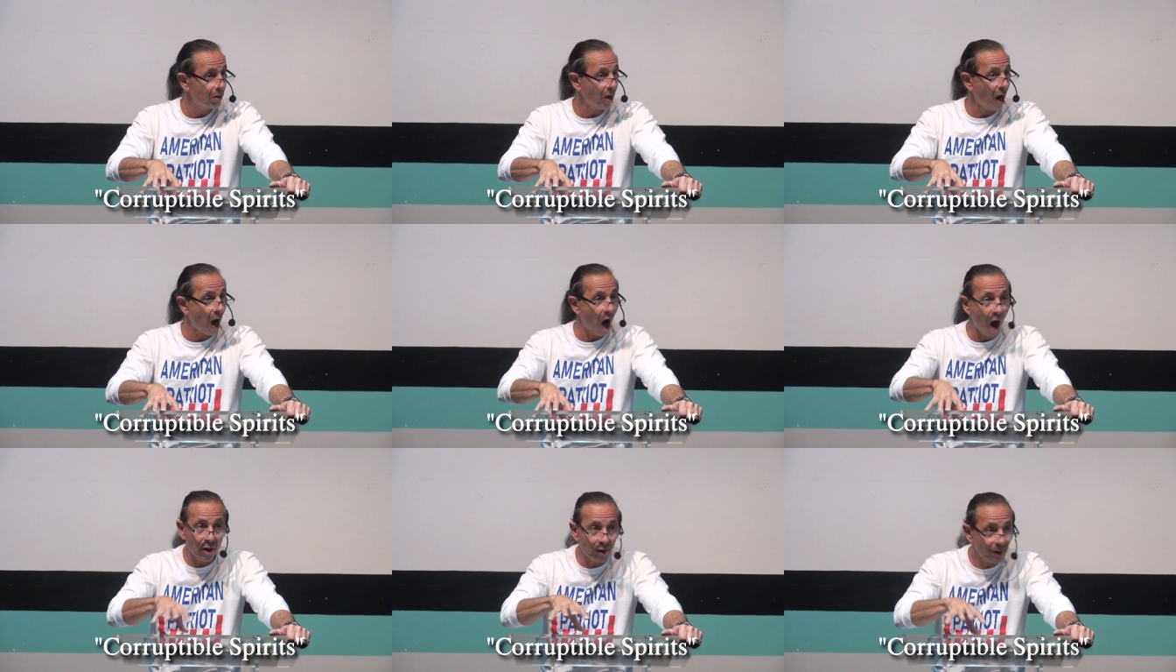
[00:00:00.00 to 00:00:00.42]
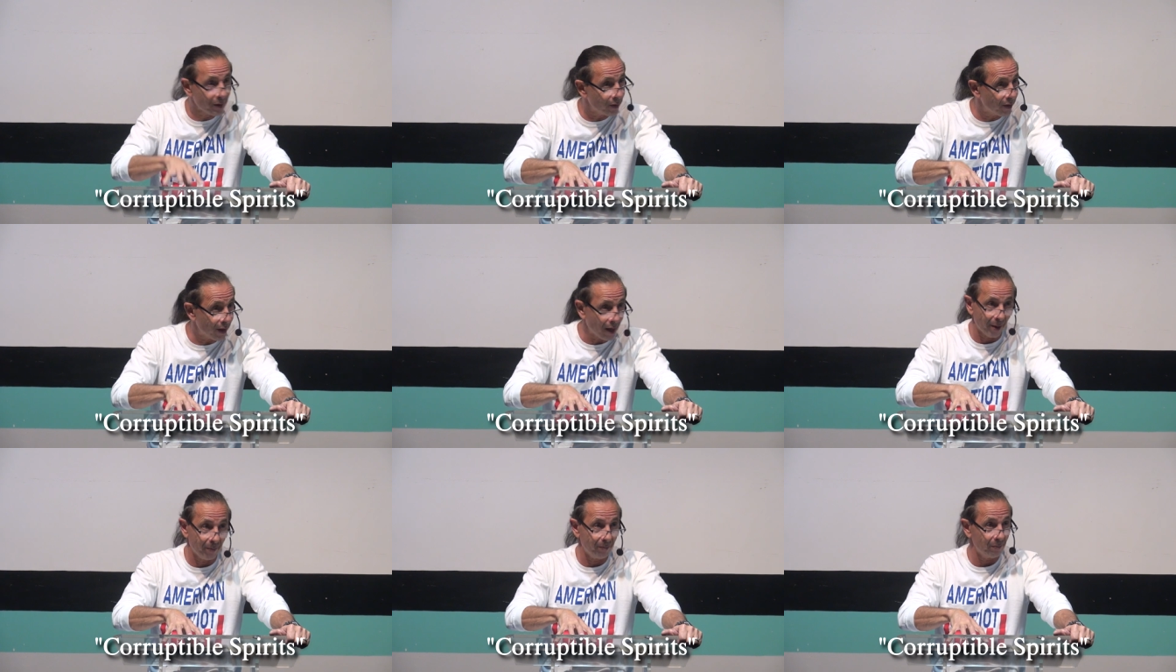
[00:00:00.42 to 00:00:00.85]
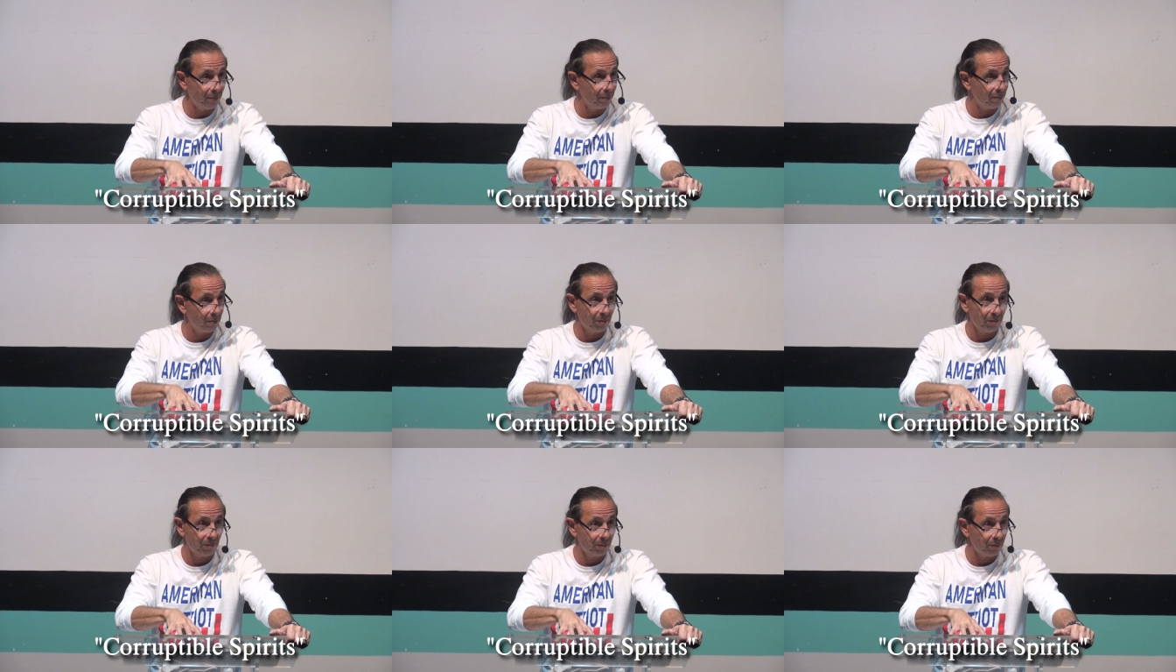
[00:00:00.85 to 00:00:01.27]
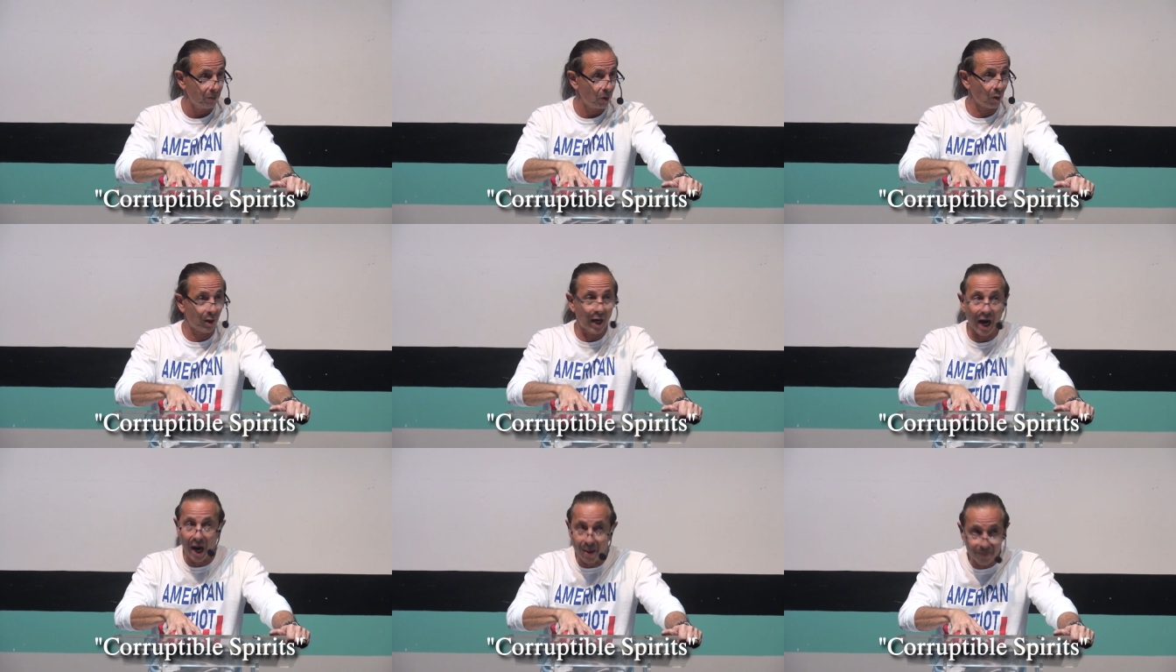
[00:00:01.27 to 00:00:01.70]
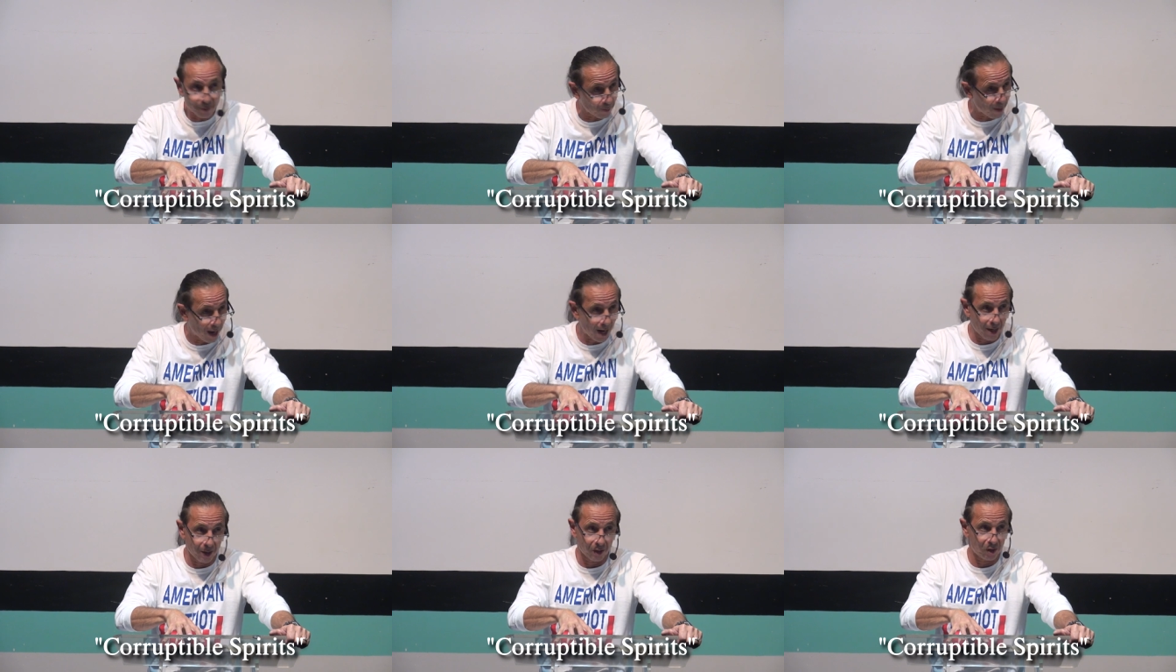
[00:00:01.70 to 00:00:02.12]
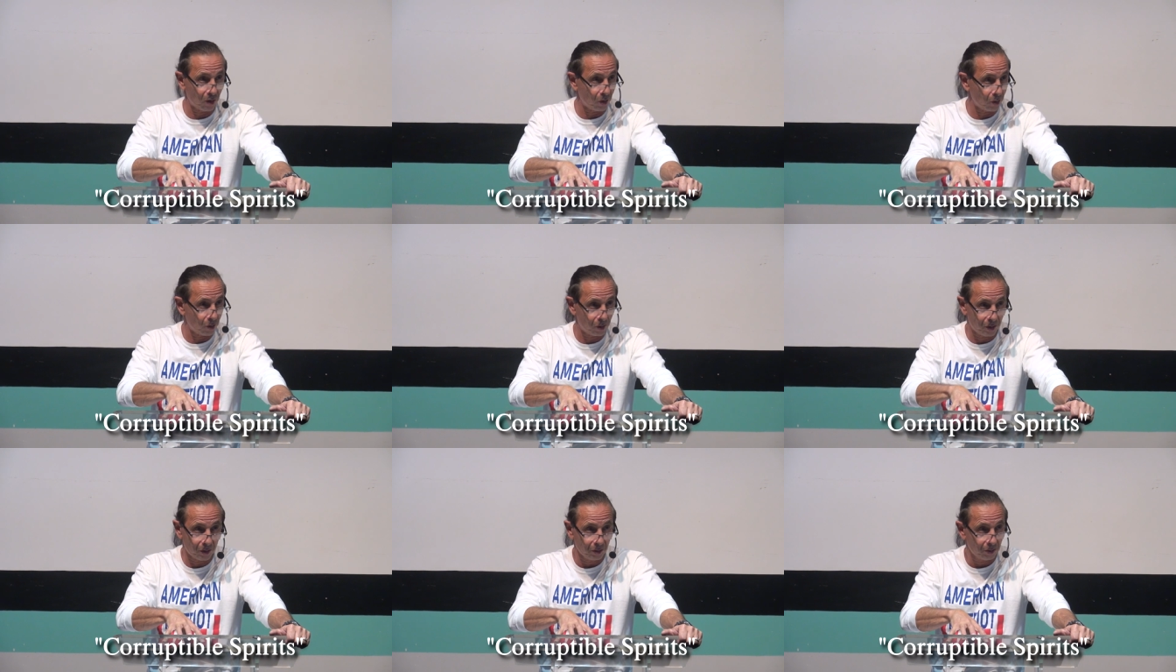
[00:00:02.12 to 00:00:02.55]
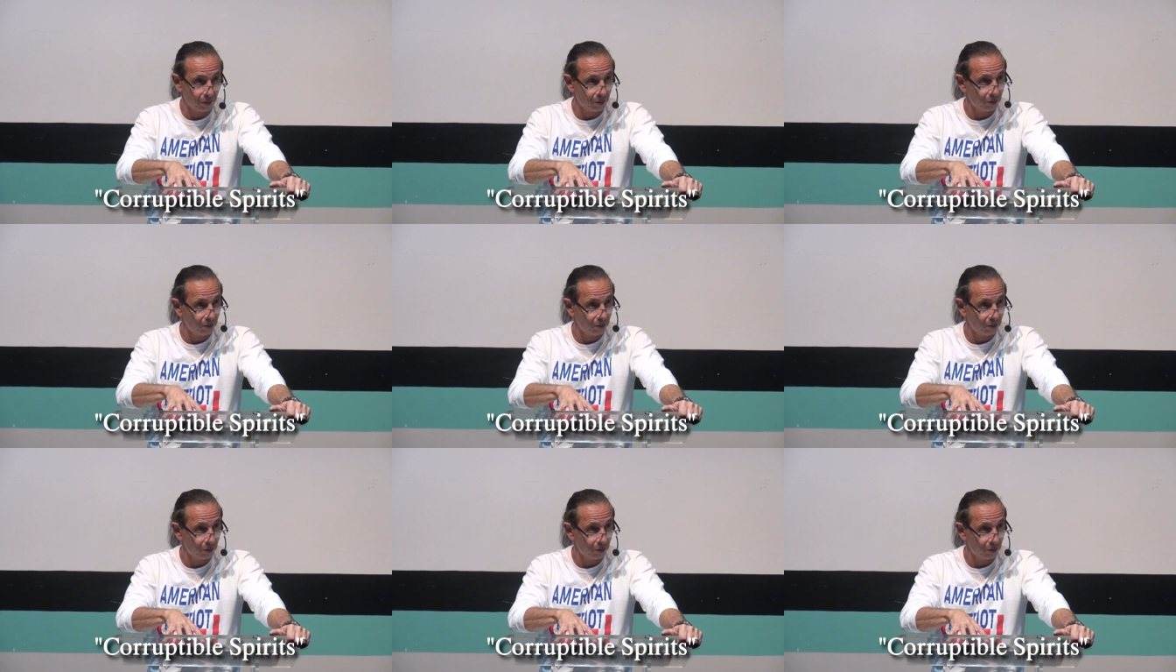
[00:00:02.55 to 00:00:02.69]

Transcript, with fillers: all of them. They're compromisers.